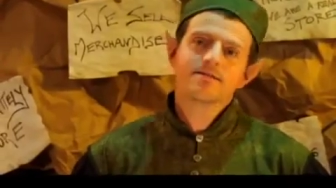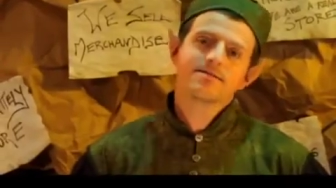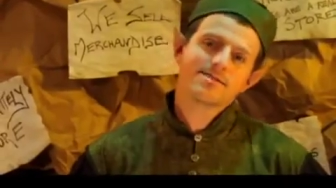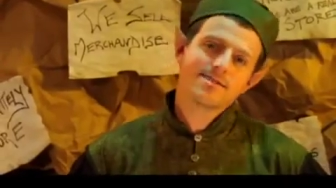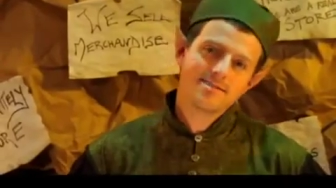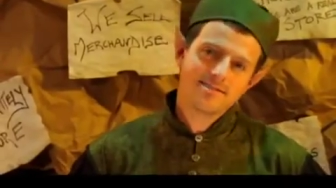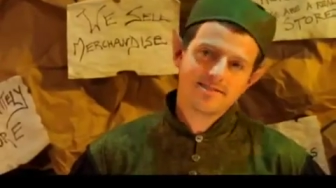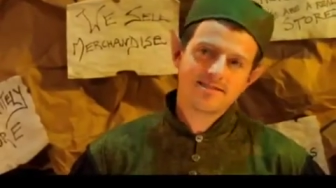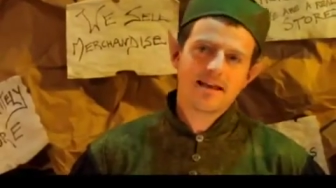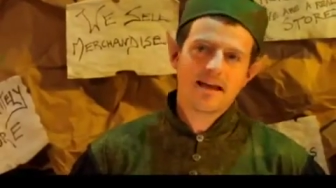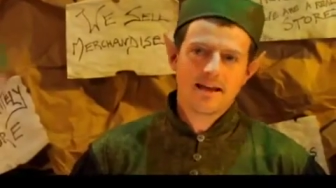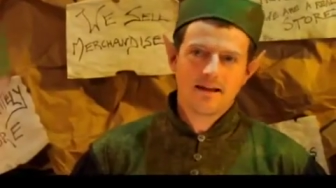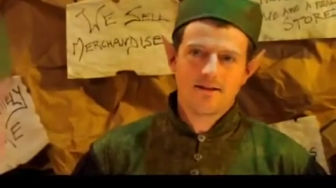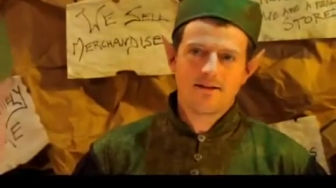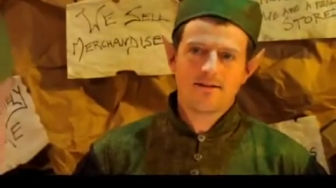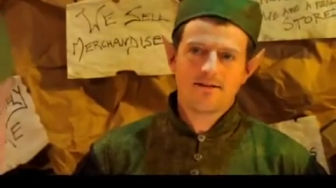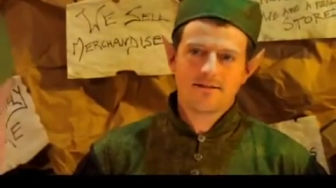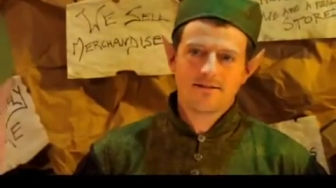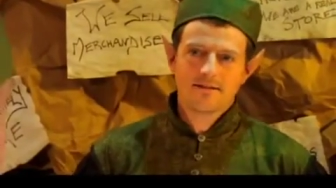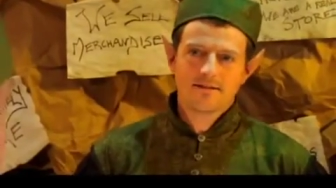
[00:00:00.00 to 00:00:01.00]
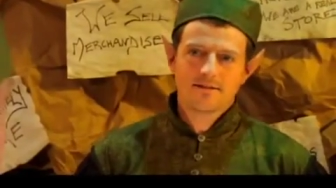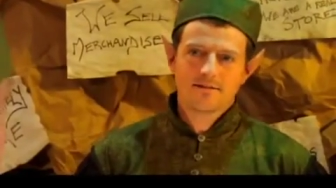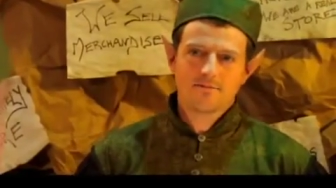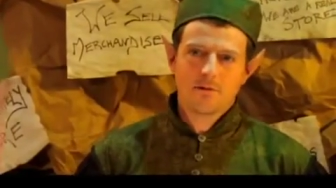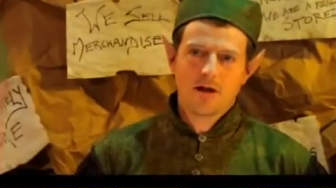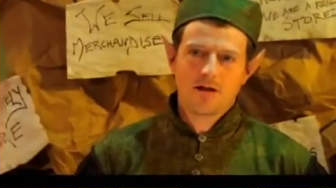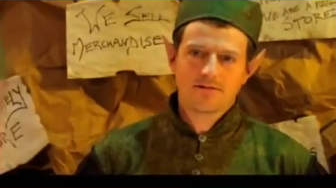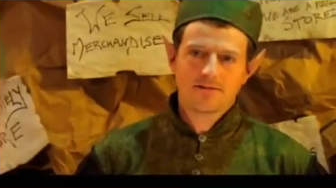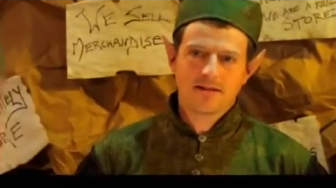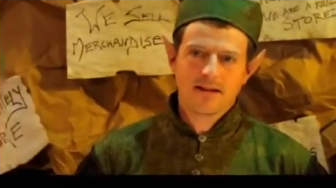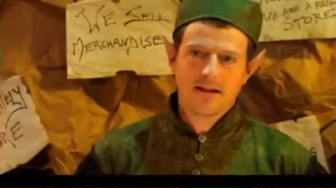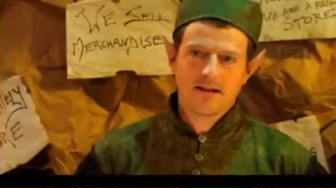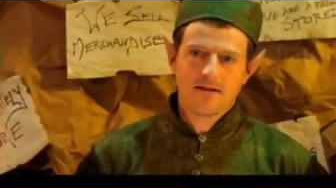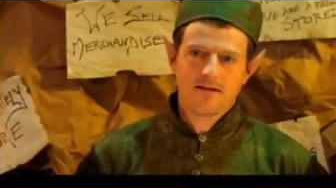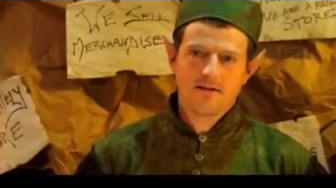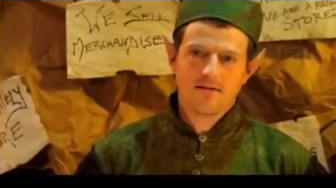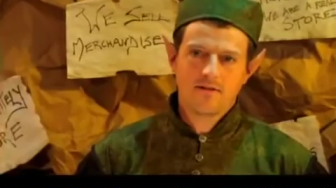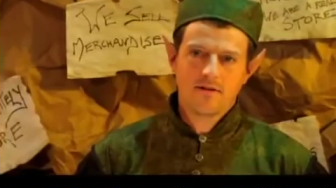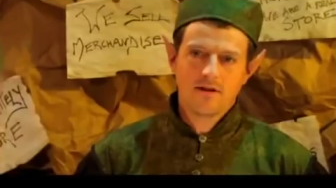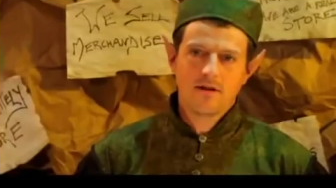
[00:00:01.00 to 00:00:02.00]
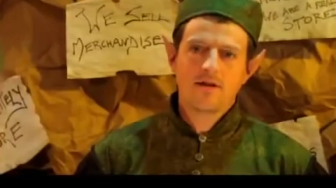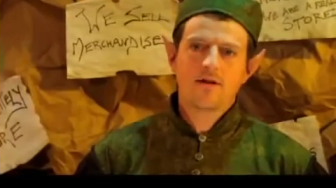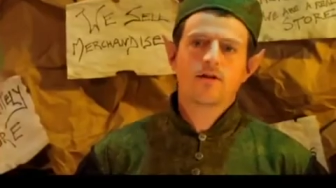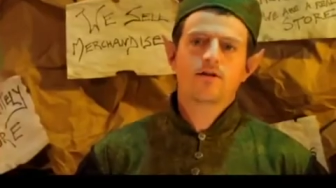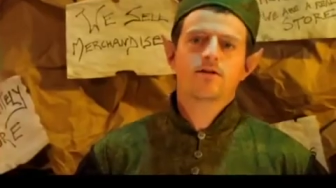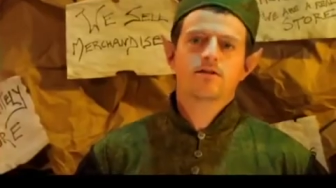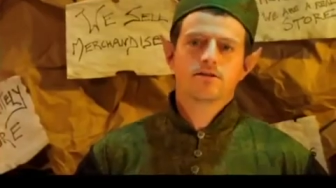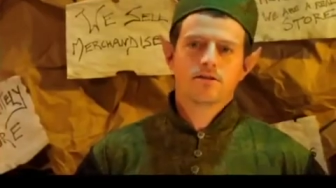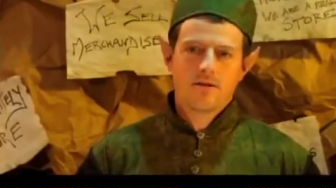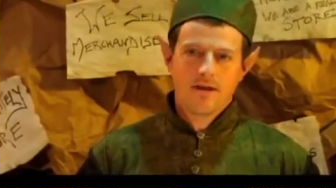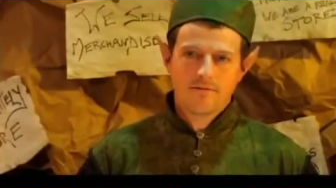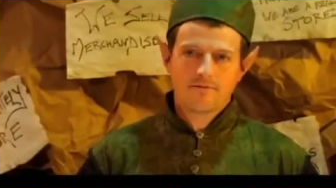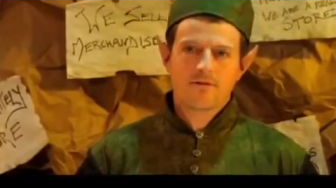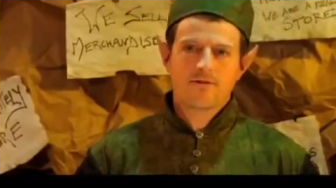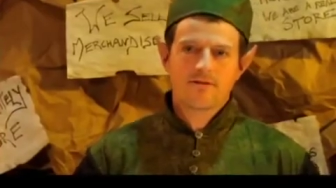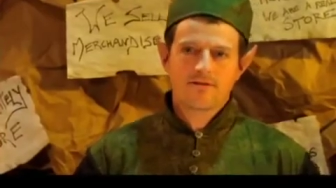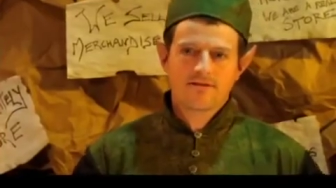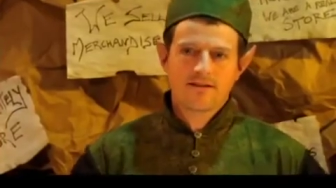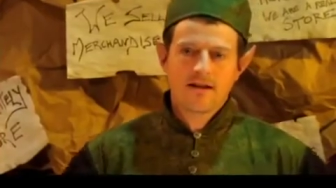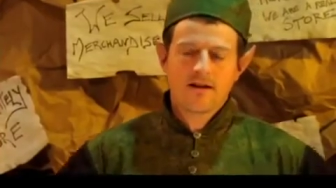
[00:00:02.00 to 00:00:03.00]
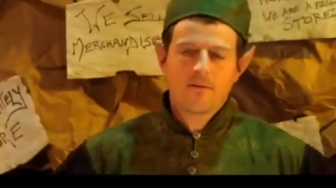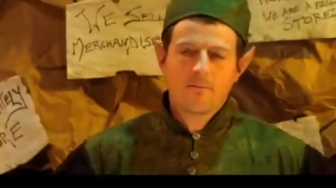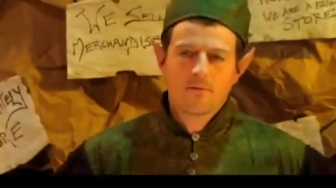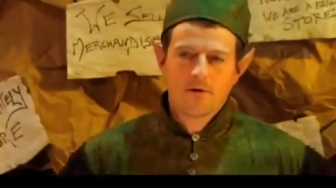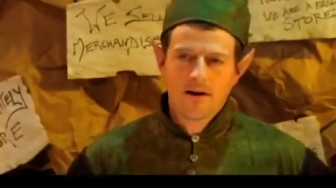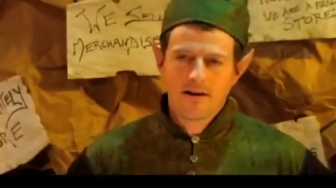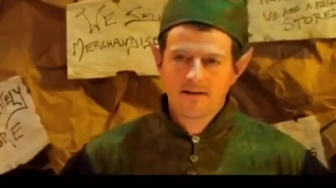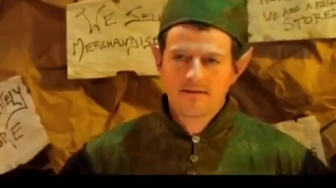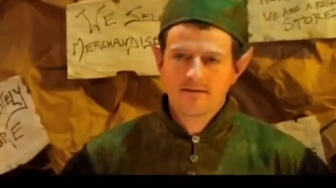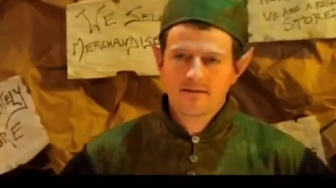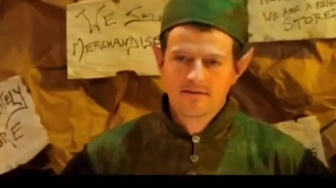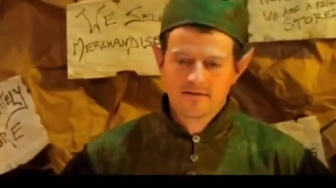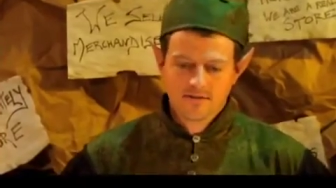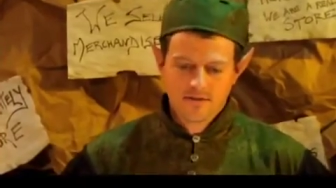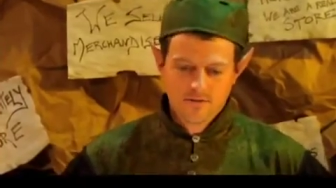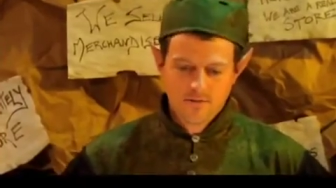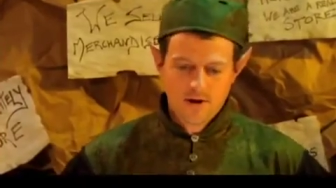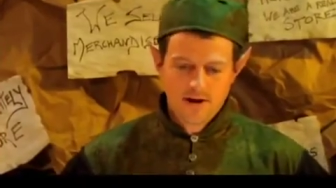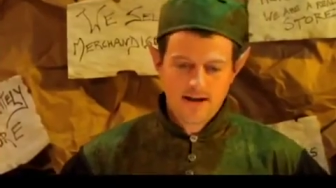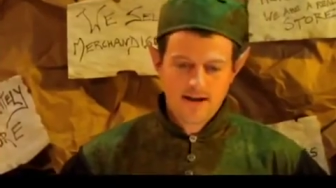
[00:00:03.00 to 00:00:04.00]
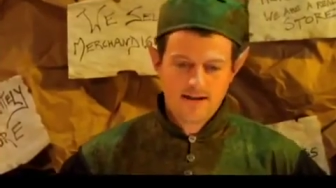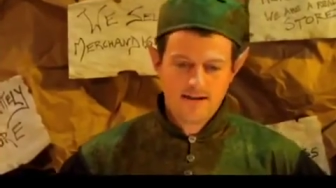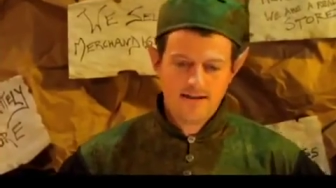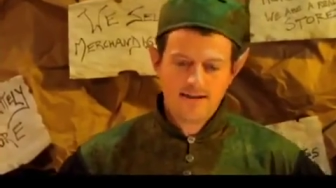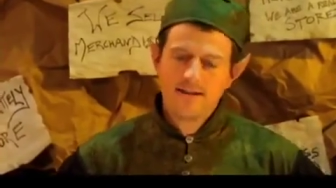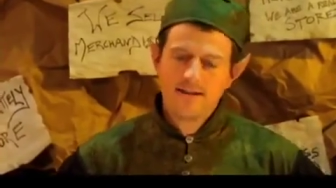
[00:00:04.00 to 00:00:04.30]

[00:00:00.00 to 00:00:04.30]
It's a sale, small sale. So after the sale price, it's three.